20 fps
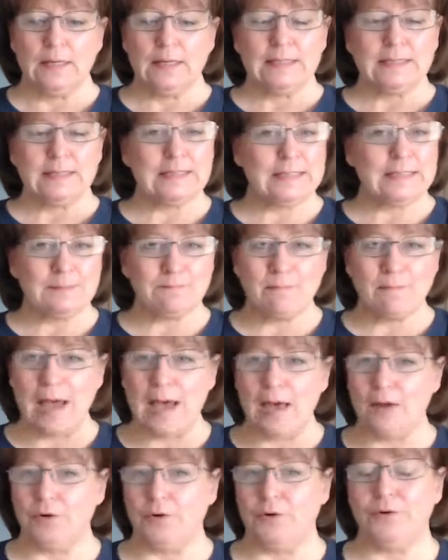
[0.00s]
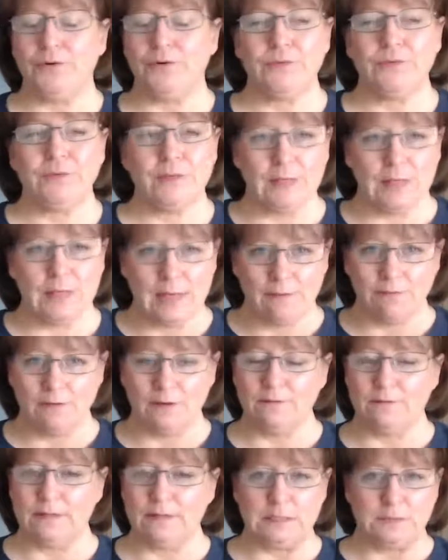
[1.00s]
Didn't matter the level
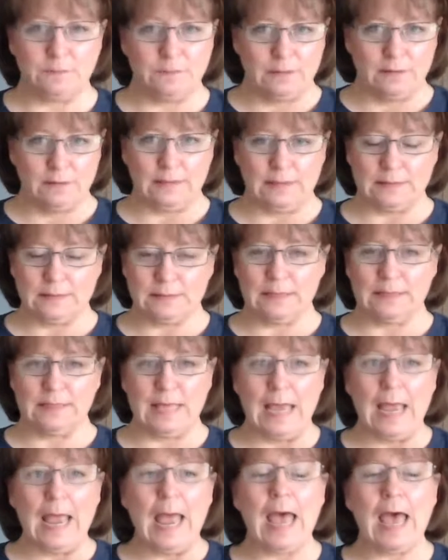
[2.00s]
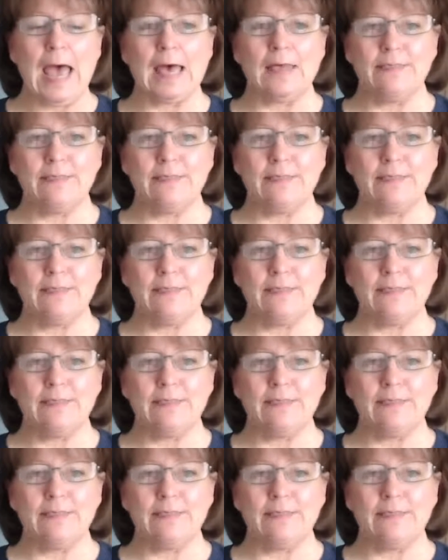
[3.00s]
of experience that they had,